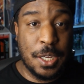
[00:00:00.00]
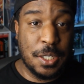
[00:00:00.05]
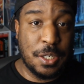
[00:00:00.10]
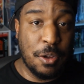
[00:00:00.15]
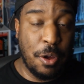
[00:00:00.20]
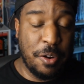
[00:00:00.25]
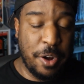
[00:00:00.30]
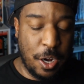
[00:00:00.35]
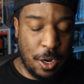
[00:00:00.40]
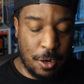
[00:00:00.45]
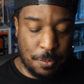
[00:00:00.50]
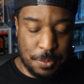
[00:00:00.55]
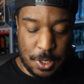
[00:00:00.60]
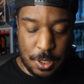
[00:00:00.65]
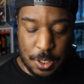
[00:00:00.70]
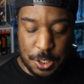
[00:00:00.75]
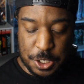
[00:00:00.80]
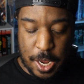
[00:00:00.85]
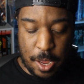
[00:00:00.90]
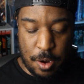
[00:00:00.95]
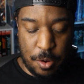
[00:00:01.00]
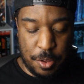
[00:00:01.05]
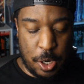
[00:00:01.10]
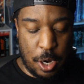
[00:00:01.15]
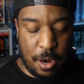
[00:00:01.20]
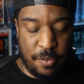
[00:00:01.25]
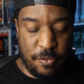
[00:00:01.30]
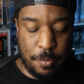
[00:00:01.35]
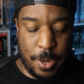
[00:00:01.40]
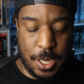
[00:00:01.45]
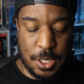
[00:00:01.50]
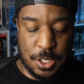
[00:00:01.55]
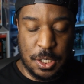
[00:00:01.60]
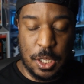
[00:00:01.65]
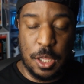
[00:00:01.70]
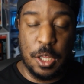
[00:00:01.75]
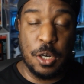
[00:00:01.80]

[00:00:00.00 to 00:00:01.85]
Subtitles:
donated them to the channel. Their information in